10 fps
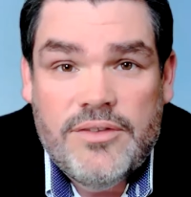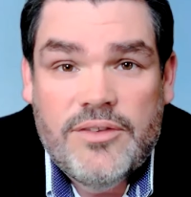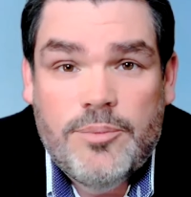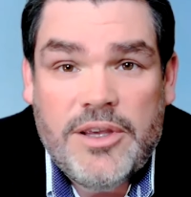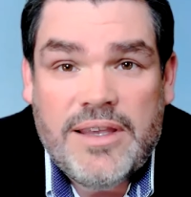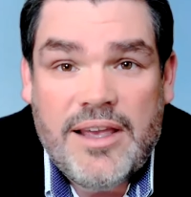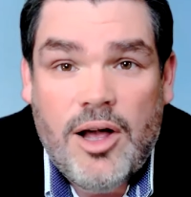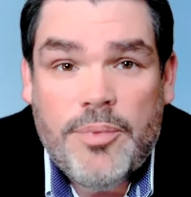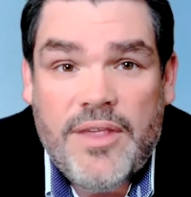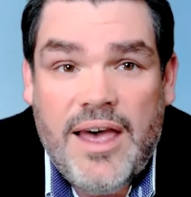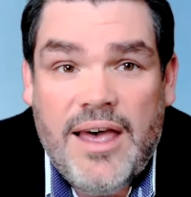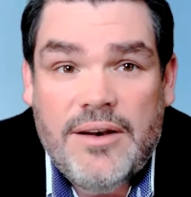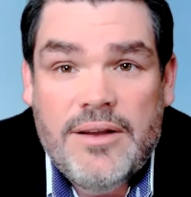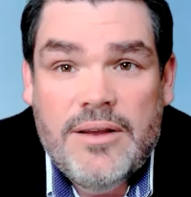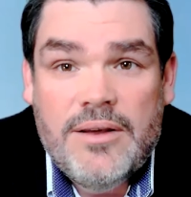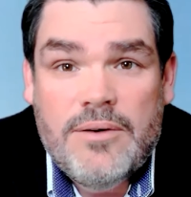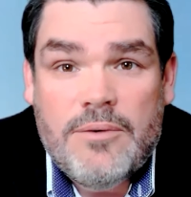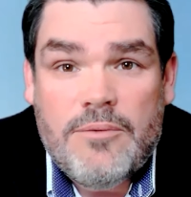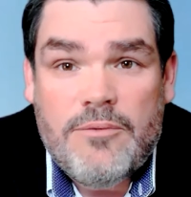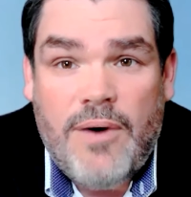it's picking up that
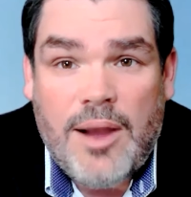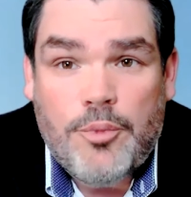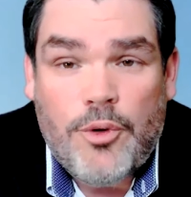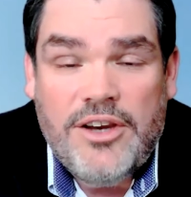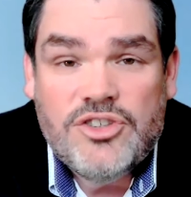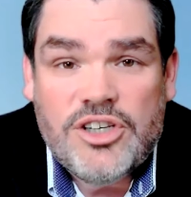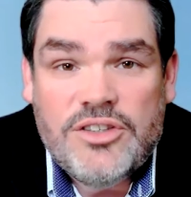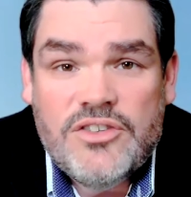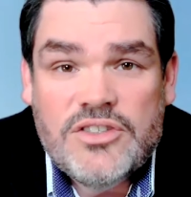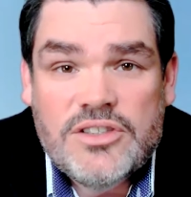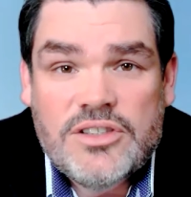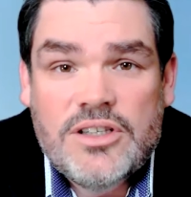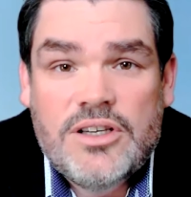vibrations,